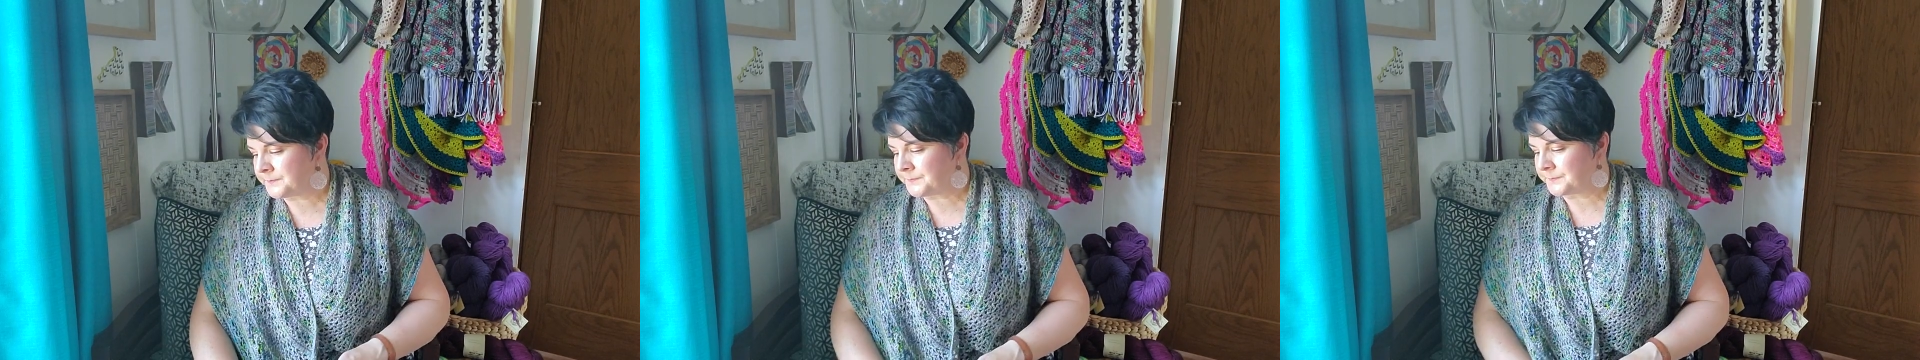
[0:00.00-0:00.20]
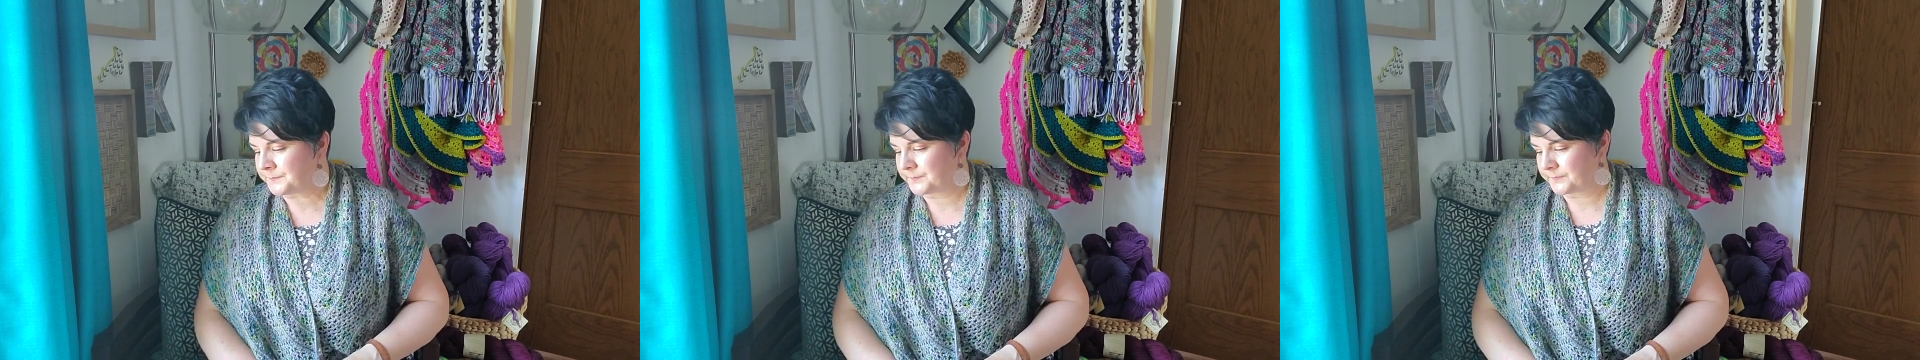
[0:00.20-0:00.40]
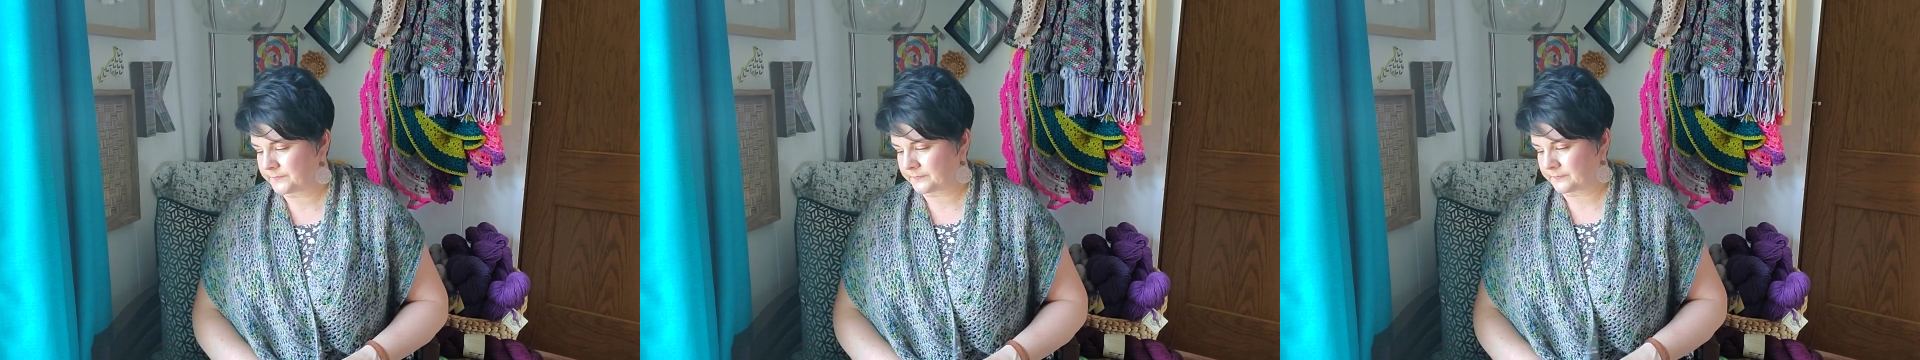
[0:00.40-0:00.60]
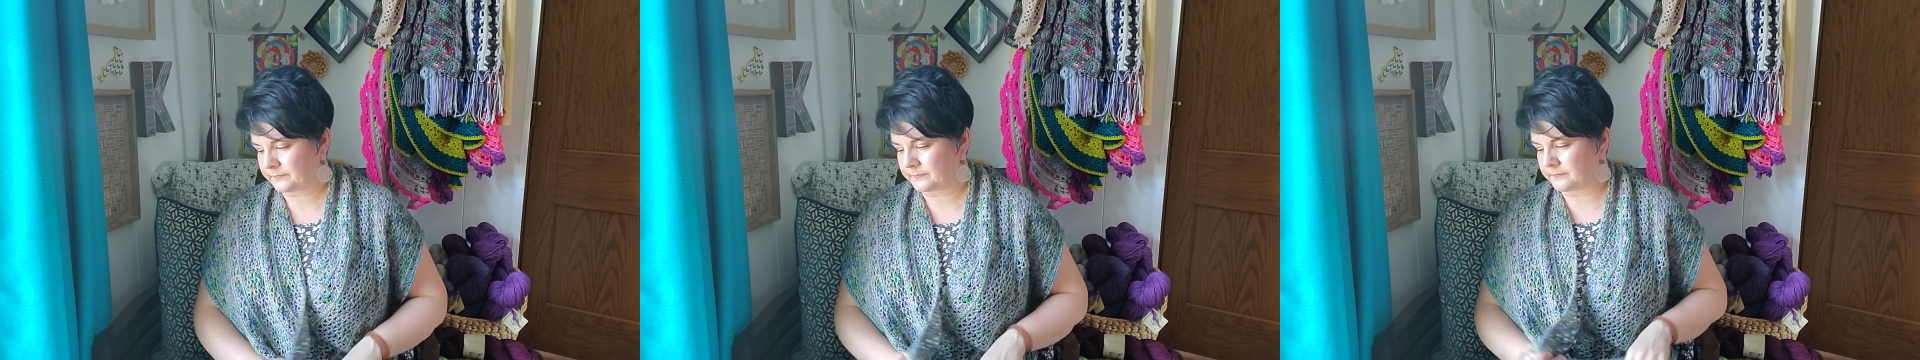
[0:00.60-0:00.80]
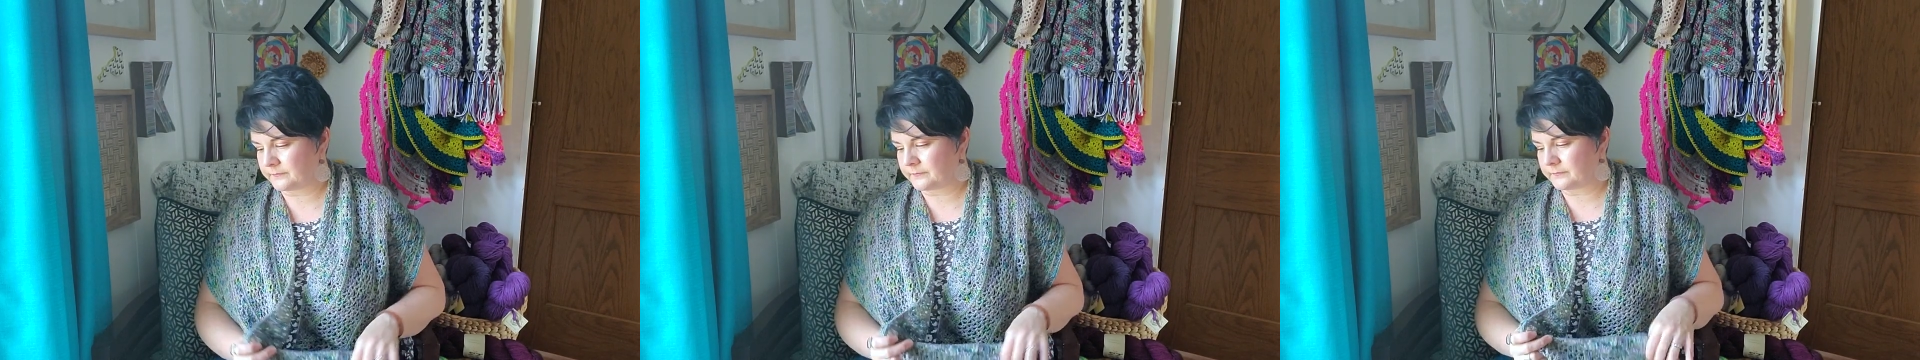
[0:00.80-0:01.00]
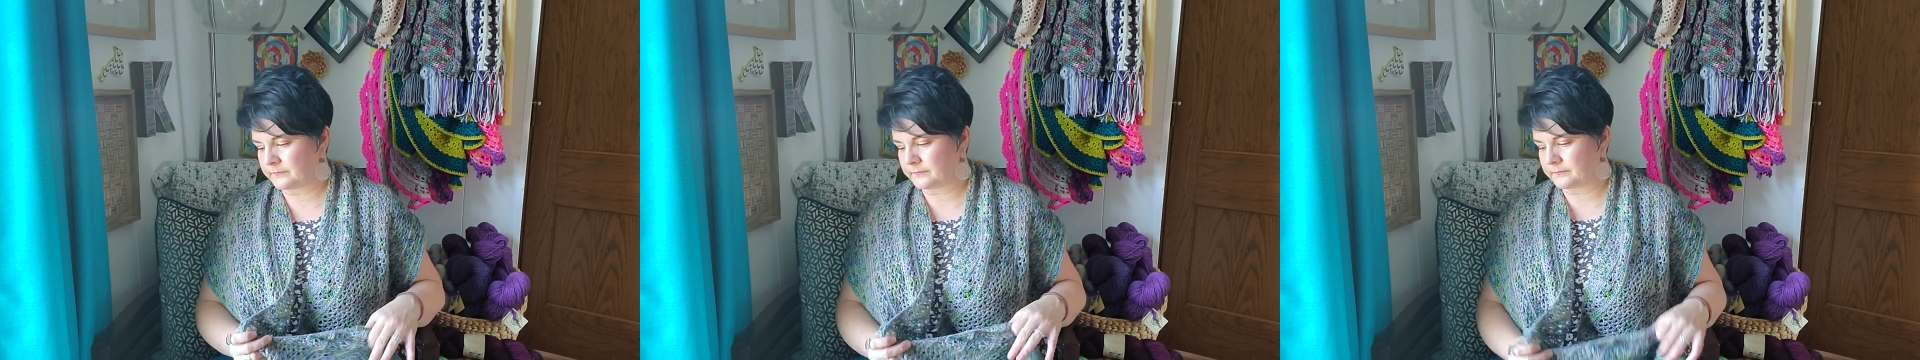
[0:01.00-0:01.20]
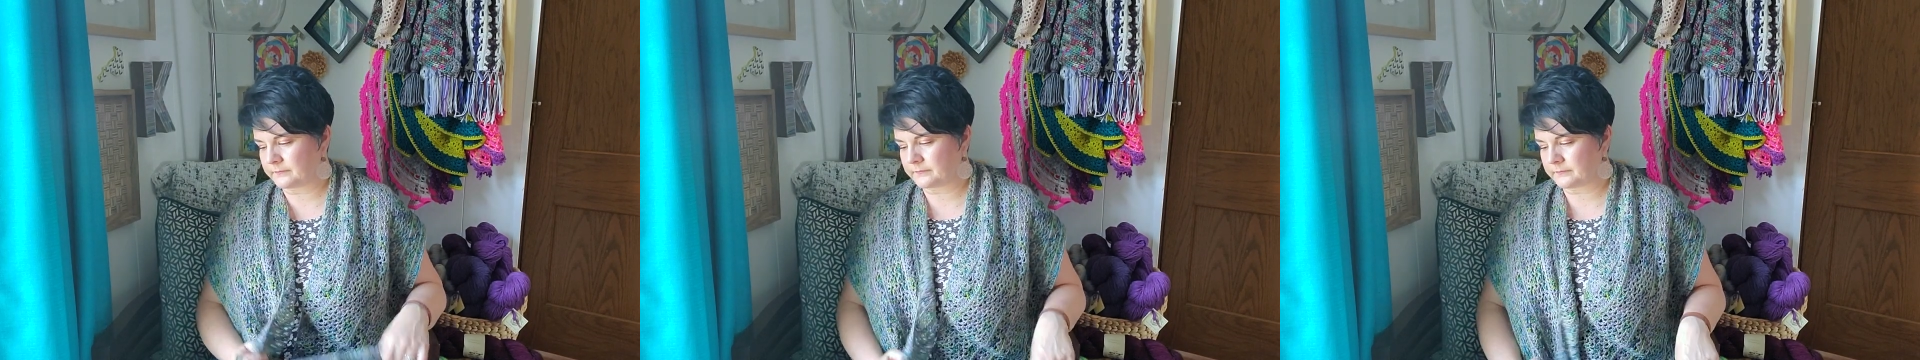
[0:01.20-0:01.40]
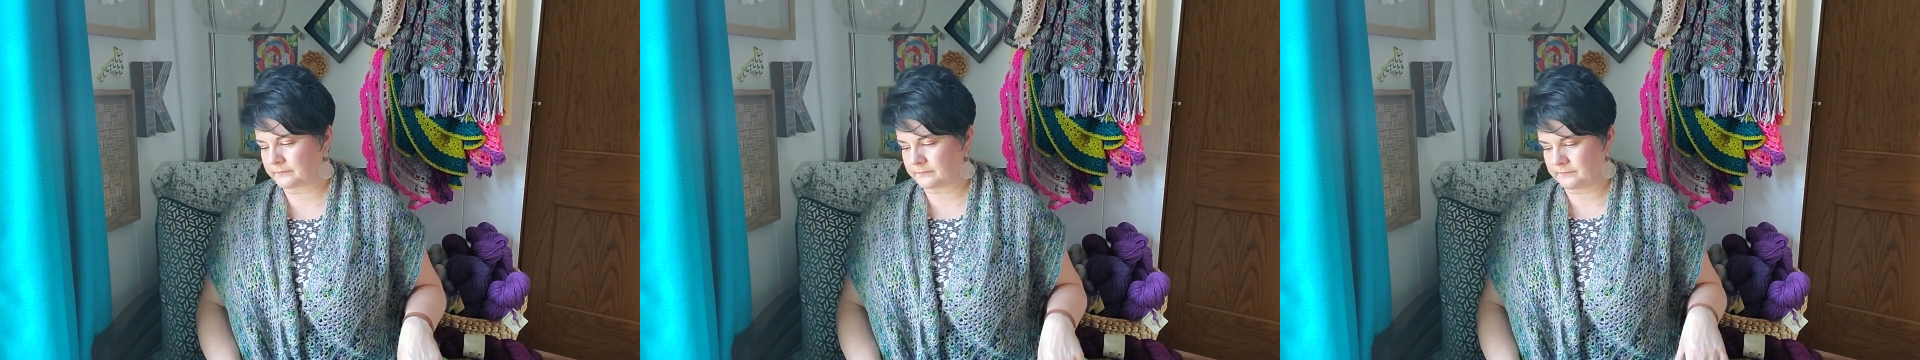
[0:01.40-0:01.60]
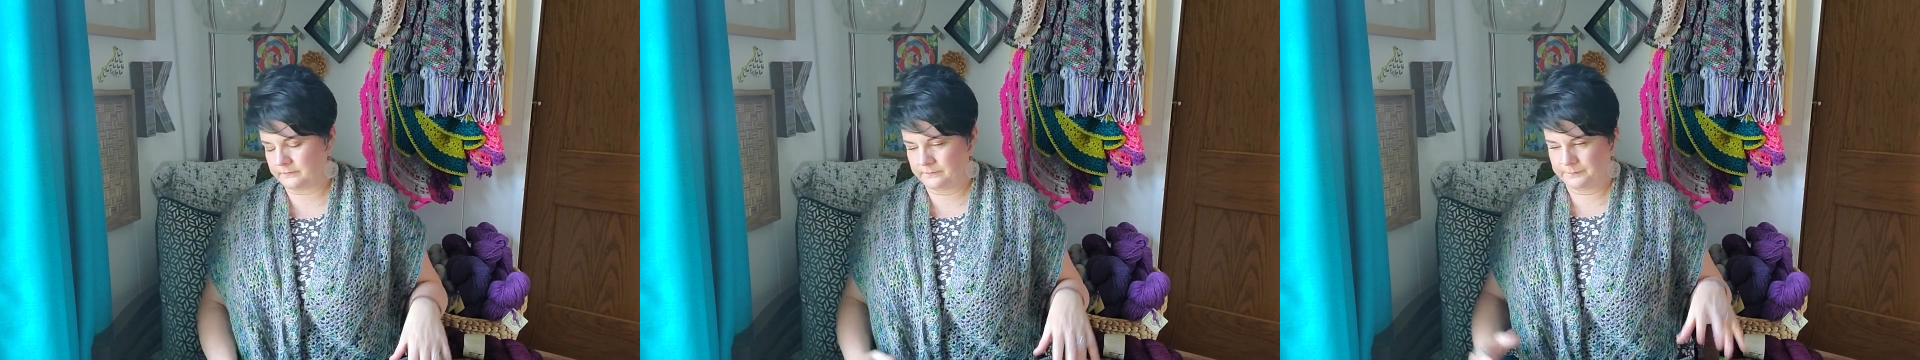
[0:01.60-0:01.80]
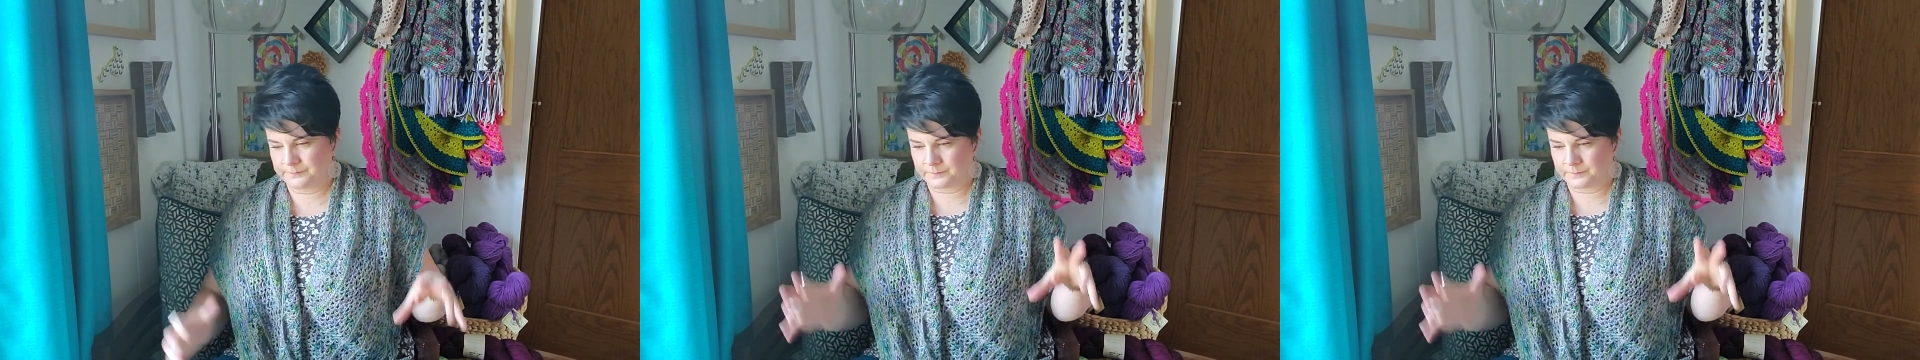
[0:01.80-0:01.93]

(no one is talking)